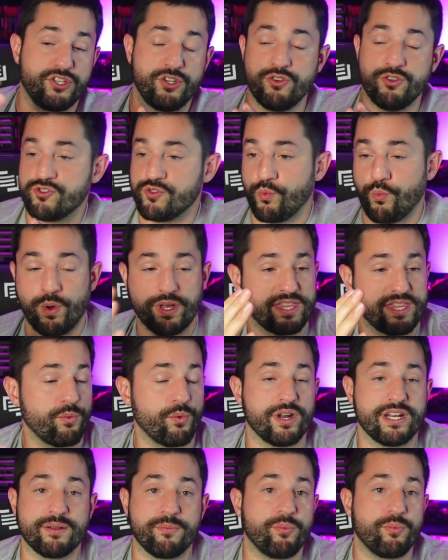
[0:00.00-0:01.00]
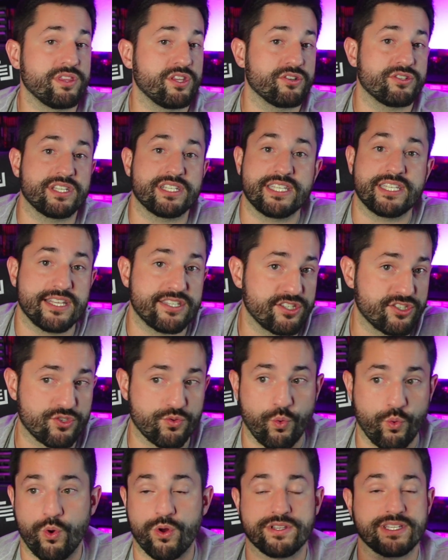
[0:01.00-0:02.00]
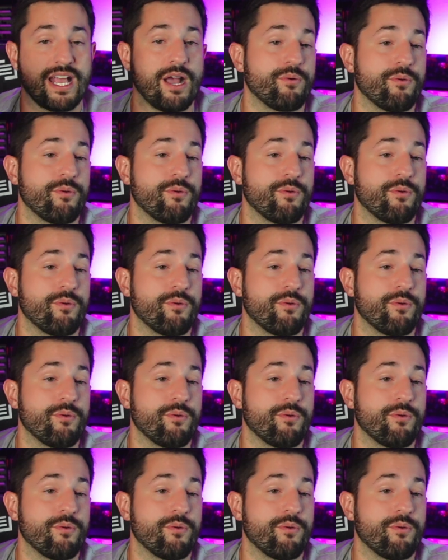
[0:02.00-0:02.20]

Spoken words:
choose what they wanted to put their successes towards.